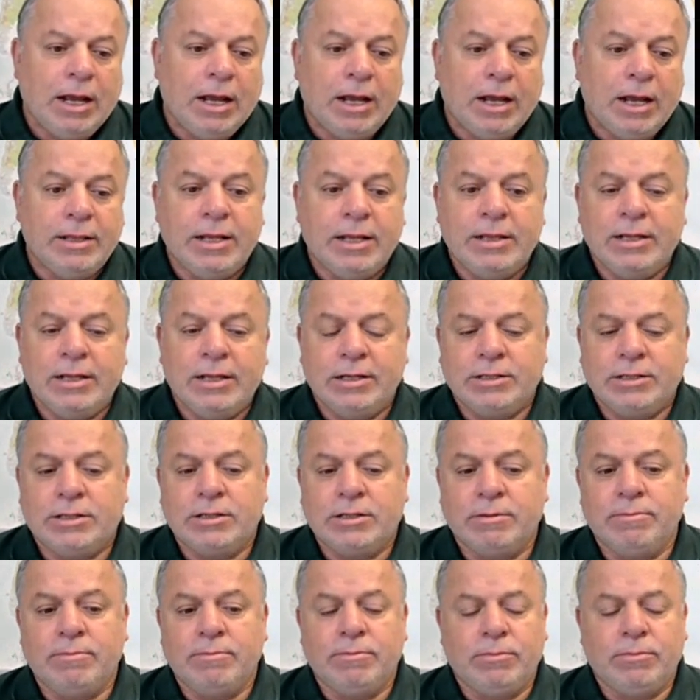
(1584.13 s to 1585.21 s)
And then there's
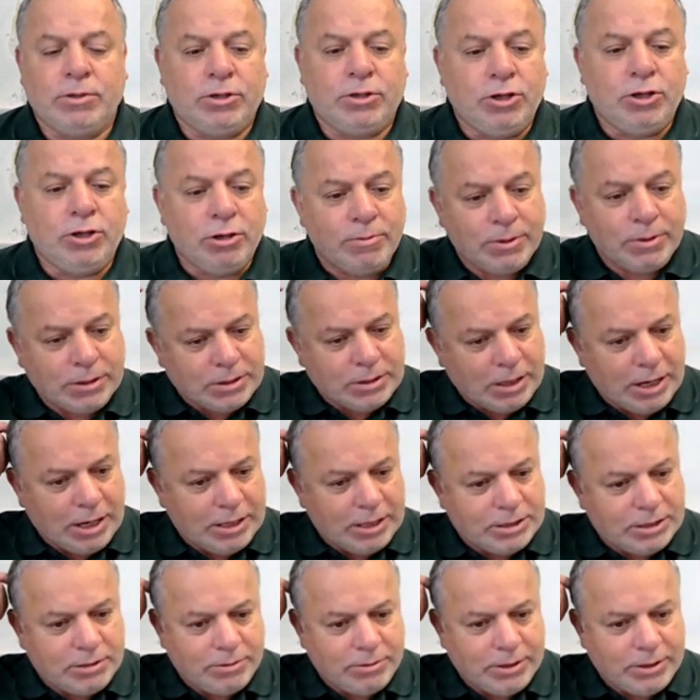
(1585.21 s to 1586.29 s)
some human
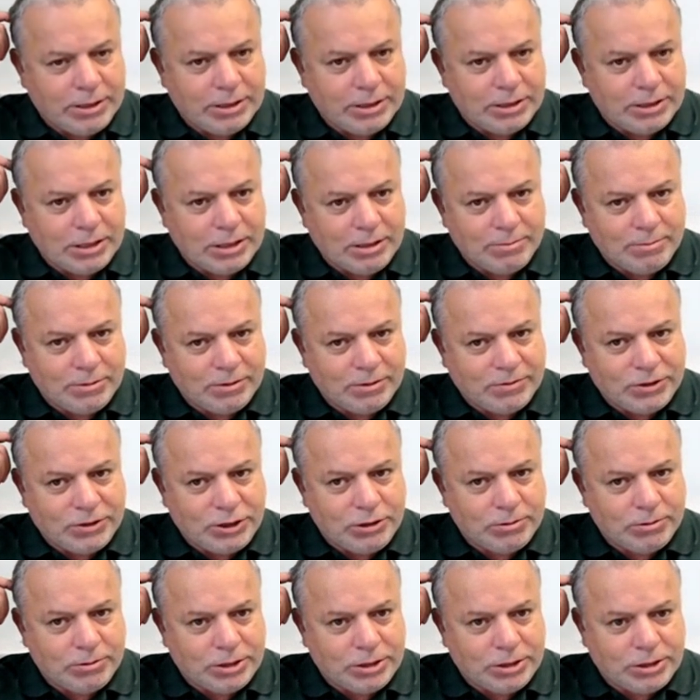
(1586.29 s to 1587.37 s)
sides to it in terms of
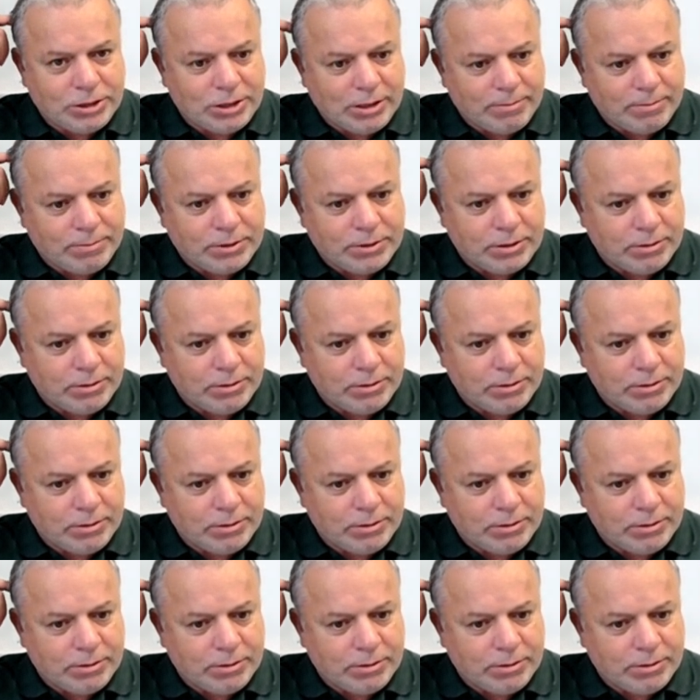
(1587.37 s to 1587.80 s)
stewardship.